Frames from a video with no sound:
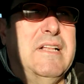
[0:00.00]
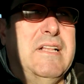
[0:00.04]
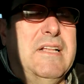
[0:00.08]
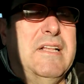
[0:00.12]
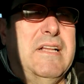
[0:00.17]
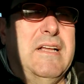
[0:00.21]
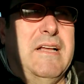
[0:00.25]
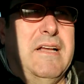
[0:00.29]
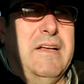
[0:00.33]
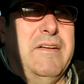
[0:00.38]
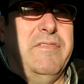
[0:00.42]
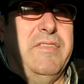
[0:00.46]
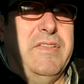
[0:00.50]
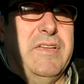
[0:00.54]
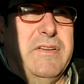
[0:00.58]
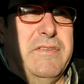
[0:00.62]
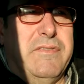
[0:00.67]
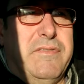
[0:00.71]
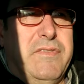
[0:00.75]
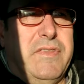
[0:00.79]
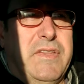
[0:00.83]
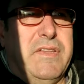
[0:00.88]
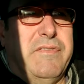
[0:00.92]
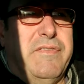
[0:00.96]
of the,
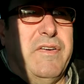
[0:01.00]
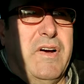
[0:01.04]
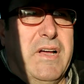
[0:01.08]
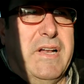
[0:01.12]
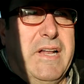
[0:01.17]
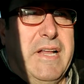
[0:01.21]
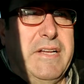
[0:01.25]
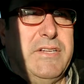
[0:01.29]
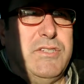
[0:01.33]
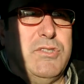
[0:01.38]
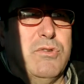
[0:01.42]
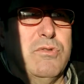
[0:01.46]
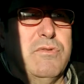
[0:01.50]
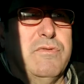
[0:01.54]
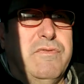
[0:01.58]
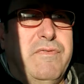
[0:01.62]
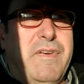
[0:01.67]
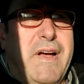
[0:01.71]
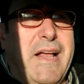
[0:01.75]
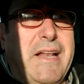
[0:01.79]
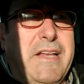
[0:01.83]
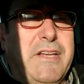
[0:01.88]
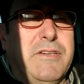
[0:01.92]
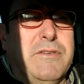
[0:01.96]
the financial
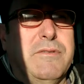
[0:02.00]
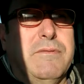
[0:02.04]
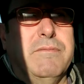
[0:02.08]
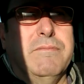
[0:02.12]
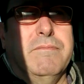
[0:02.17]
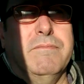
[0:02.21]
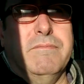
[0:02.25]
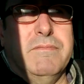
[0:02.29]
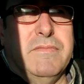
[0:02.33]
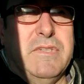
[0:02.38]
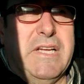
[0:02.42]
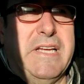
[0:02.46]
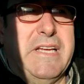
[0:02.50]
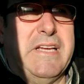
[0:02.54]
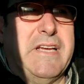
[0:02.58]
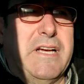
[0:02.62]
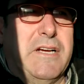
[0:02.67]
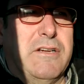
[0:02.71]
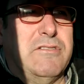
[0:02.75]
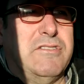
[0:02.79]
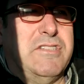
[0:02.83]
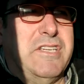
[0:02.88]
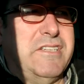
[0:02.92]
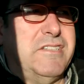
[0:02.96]
value
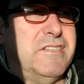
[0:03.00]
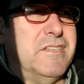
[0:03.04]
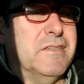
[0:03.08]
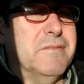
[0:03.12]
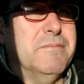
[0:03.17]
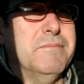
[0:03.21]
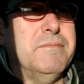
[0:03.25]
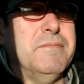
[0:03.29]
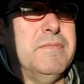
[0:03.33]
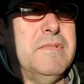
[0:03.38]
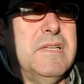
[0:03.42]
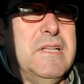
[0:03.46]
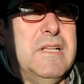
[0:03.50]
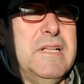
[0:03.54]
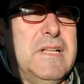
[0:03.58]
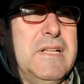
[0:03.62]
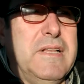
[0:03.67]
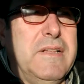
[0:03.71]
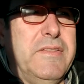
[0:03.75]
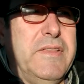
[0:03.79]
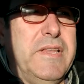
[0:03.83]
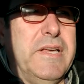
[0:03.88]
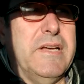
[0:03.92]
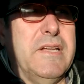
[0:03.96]
ecosystem.
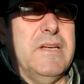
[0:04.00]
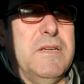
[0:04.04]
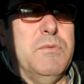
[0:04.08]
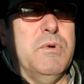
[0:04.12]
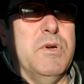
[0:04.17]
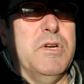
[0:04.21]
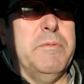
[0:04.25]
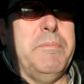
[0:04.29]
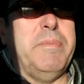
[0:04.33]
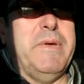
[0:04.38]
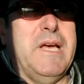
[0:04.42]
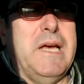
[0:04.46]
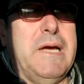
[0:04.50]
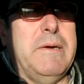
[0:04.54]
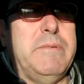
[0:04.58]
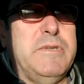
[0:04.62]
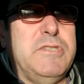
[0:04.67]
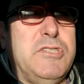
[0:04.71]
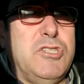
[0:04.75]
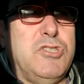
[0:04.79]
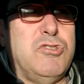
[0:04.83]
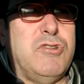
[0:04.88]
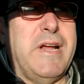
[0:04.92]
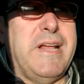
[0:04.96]
They're going to want to be able
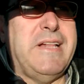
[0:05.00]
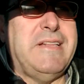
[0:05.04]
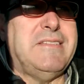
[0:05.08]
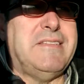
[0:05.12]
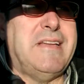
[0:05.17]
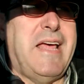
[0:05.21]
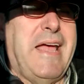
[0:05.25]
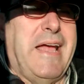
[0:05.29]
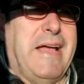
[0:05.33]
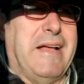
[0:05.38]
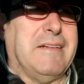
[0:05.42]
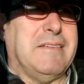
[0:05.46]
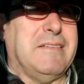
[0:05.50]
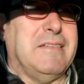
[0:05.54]
to transact,